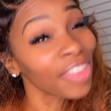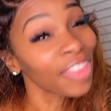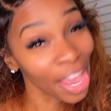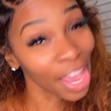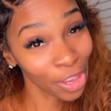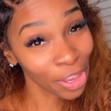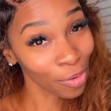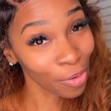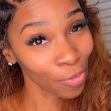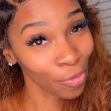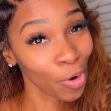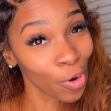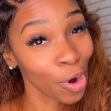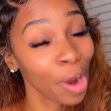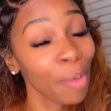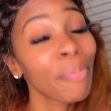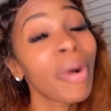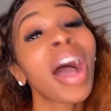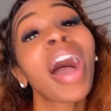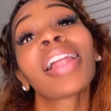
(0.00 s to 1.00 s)
Thank you for
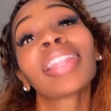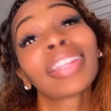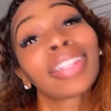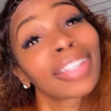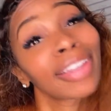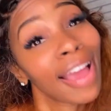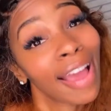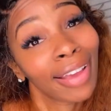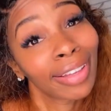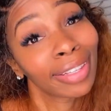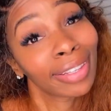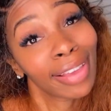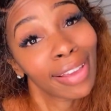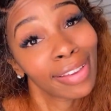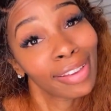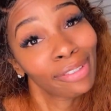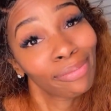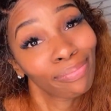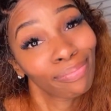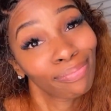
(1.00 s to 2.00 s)

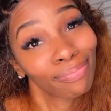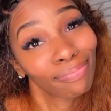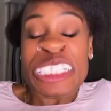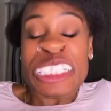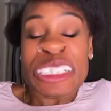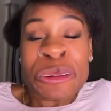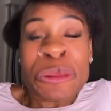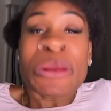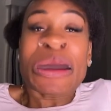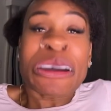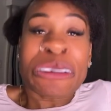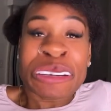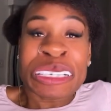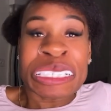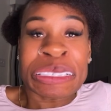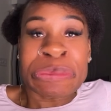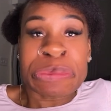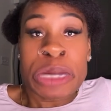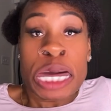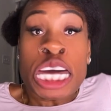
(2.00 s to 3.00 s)
apologizing. You're
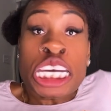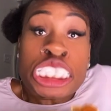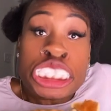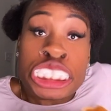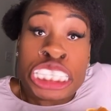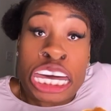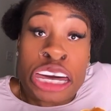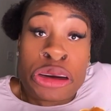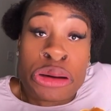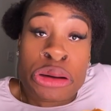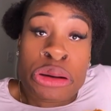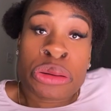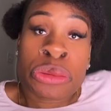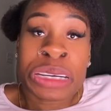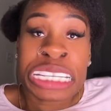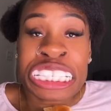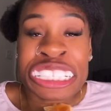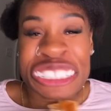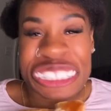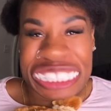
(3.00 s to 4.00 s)
welcome. So,
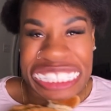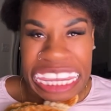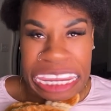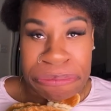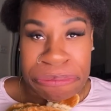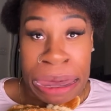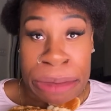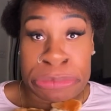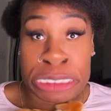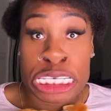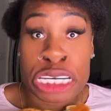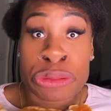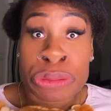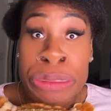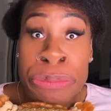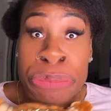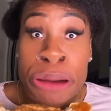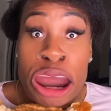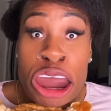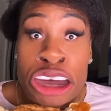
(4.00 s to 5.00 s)
what do you say, Mama? Can
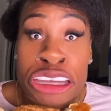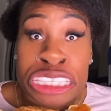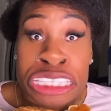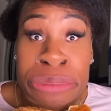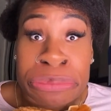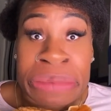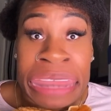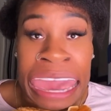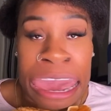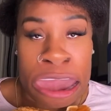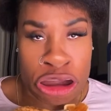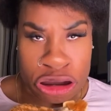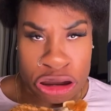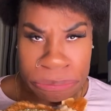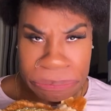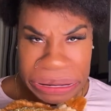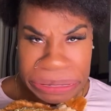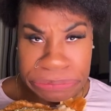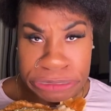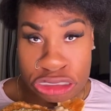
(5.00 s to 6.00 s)
we borrow them now? Or
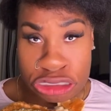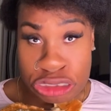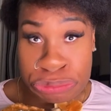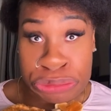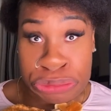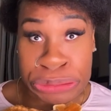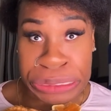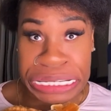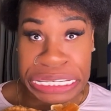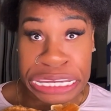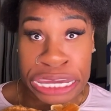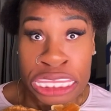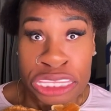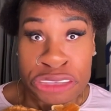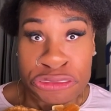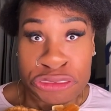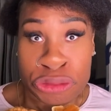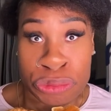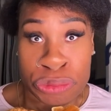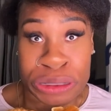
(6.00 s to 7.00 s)
maybe those pretty
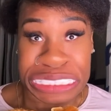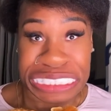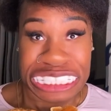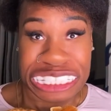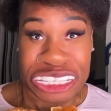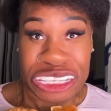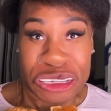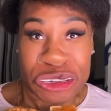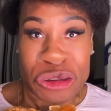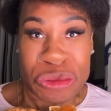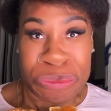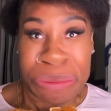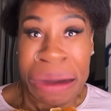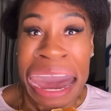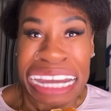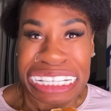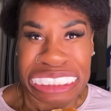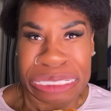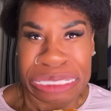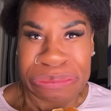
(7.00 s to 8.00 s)
colorful ones in the new
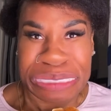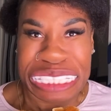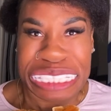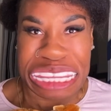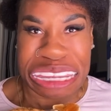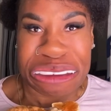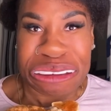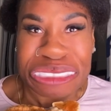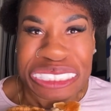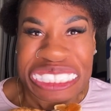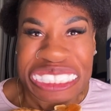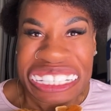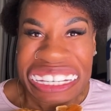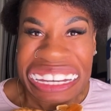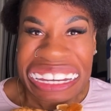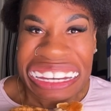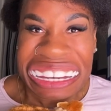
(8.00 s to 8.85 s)
box upstairs?